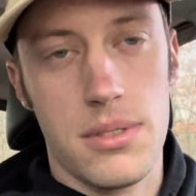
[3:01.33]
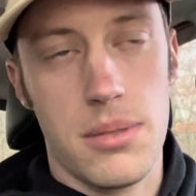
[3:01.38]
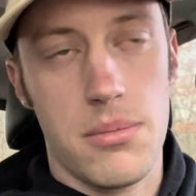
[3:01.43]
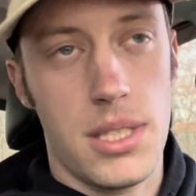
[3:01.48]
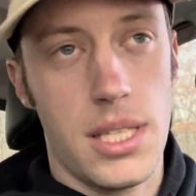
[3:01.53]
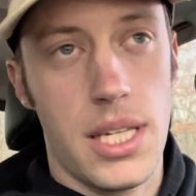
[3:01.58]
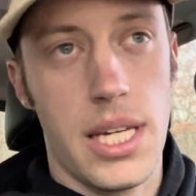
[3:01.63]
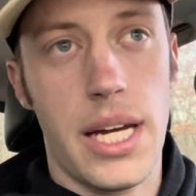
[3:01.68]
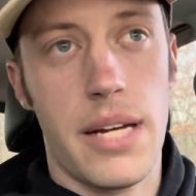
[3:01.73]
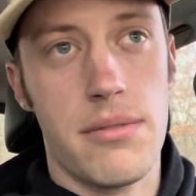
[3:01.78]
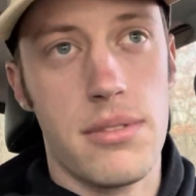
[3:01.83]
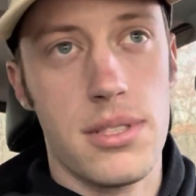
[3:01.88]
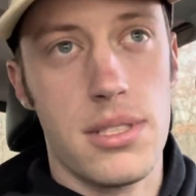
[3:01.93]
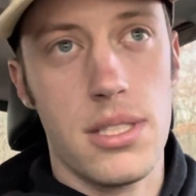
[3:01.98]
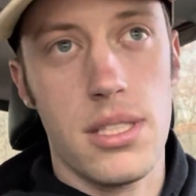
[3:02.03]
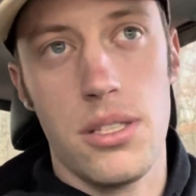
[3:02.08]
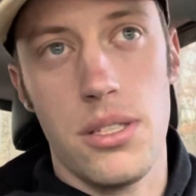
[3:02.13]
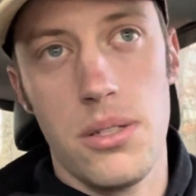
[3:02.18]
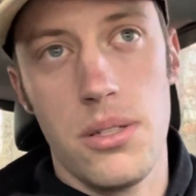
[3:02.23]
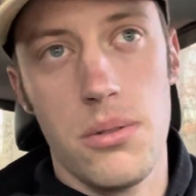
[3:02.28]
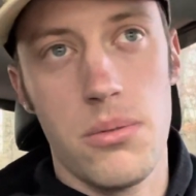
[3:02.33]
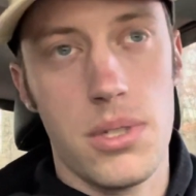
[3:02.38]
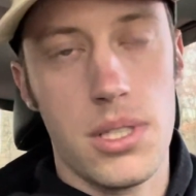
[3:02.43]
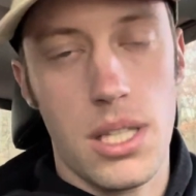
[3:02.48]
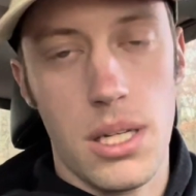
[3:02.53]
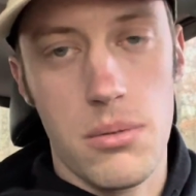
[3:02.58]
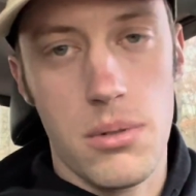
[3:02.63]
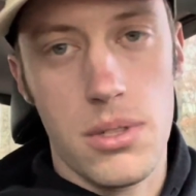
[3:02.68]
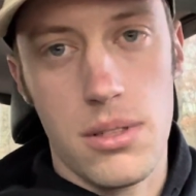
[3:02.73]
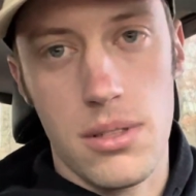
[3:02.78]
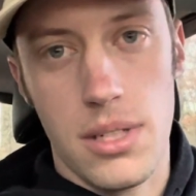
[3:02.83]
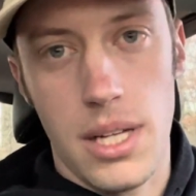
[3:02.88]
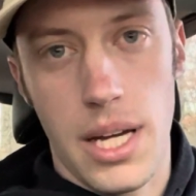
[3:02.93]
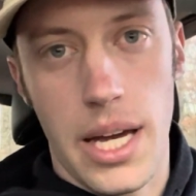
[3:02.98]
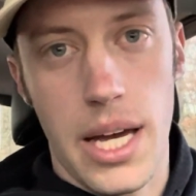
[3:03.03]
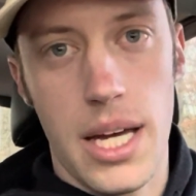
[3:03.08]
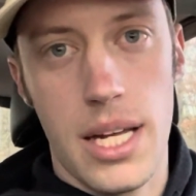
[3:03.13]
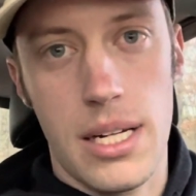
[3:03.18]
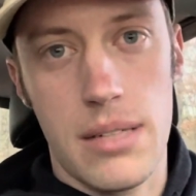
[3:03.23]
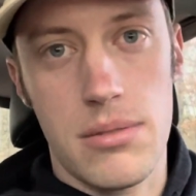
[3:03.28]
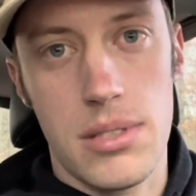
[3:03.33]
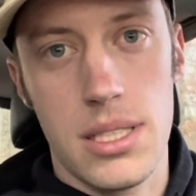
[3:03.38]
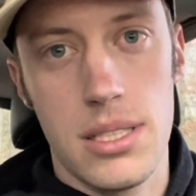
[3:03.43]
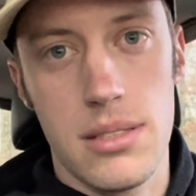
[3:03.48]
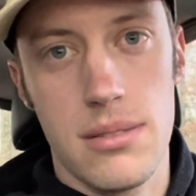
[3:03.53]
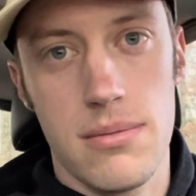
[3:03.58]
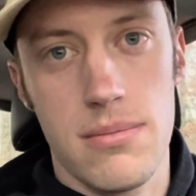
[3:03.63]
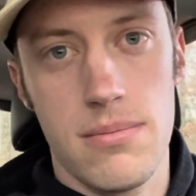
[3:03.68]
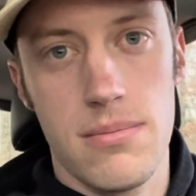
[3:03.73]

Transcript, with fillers: I mean, they have to send you what they want on the ad every